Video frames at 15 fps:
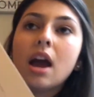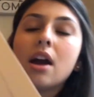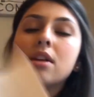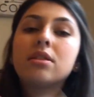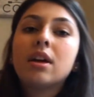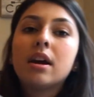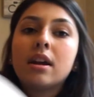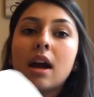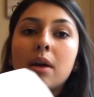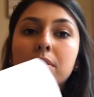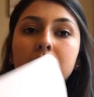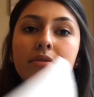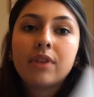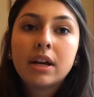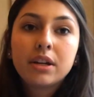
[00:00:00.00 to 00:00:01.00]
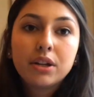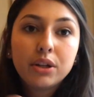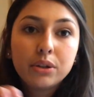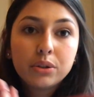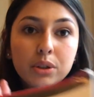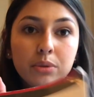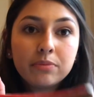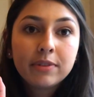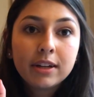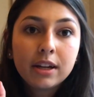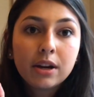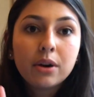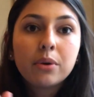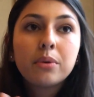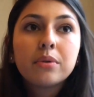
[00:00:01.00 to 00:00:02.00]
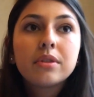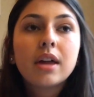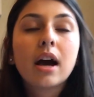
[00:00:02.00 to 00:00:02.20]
and then I would find a YouTube video